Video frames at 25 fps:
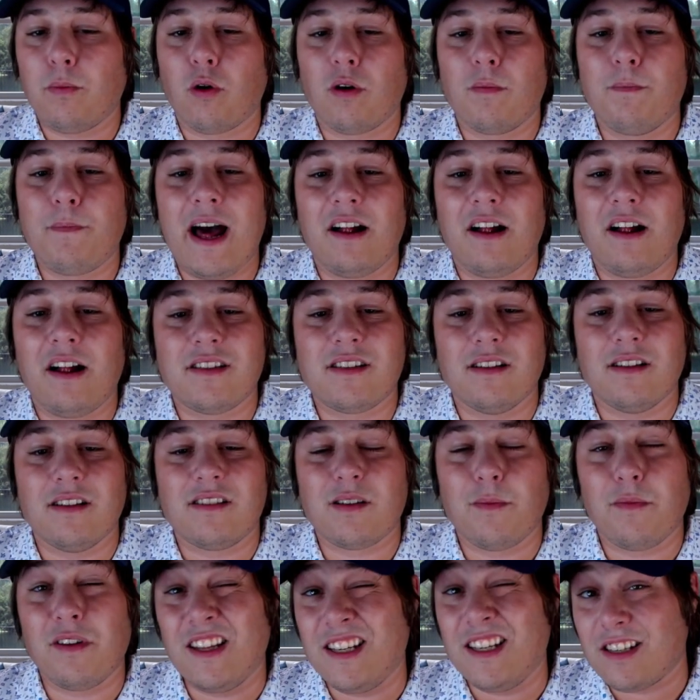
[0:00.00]
balanced than
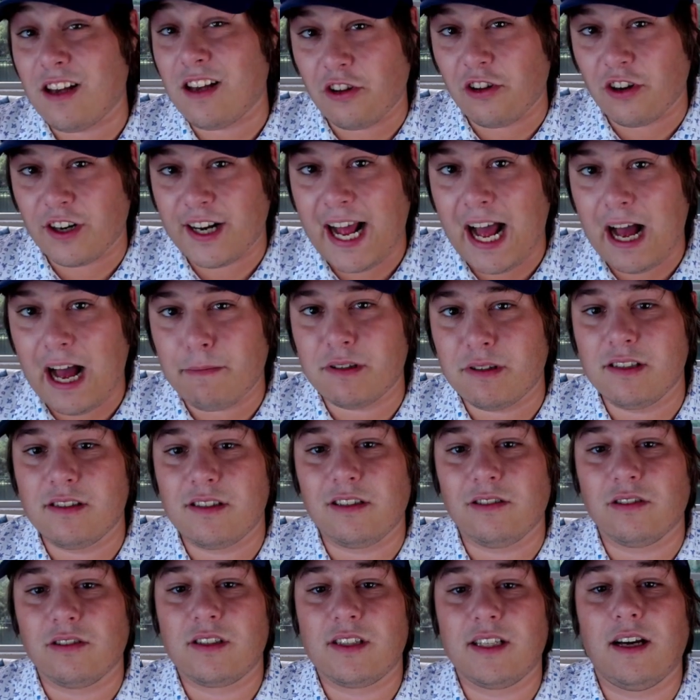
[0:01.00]
some of these other captains
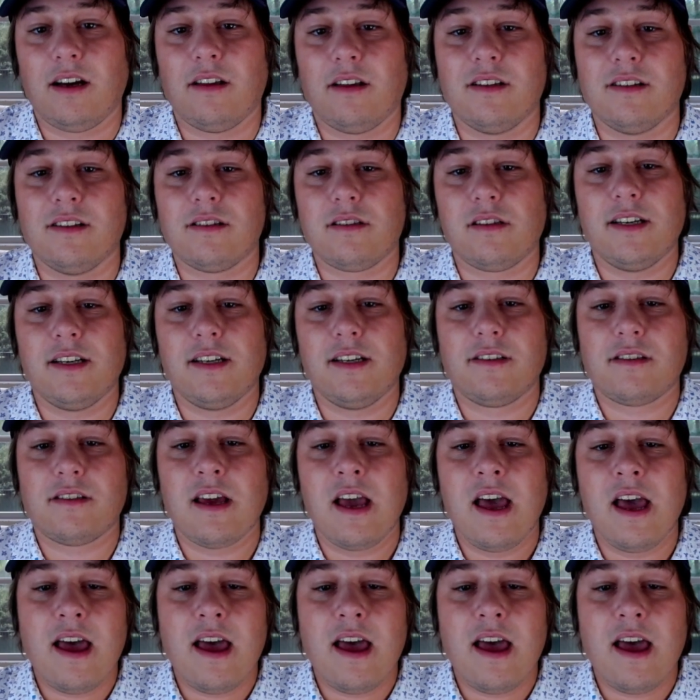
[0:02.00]
you'll see on this list.